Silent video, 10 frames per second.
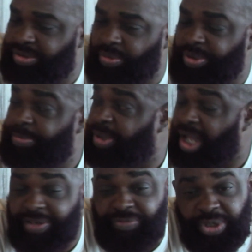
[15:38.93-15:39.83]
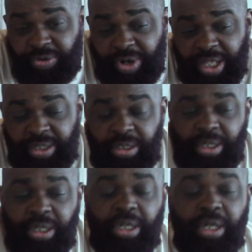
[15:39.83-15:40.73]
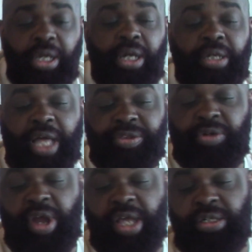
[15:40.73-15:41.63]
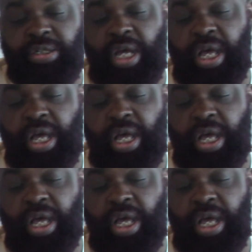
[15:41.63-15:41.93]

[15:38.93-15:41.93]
So we applied for the grant, got the grant in